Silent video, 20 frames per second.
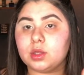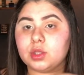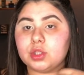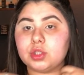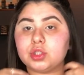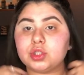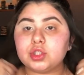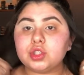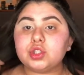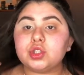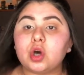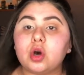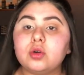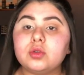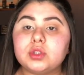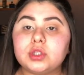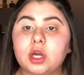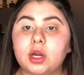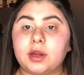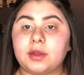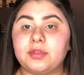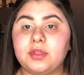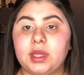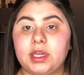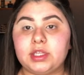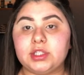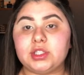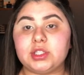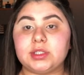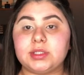so dark that
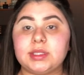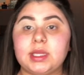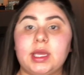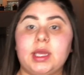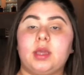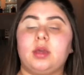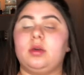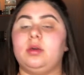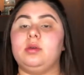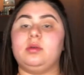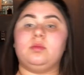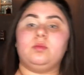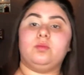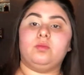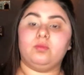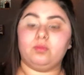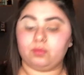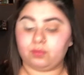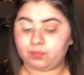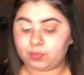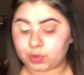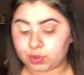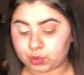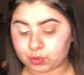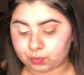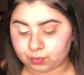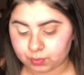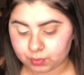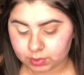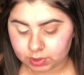it's just like,
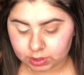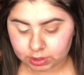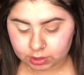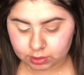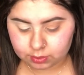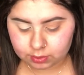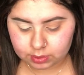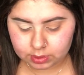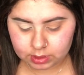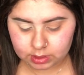boom, you know?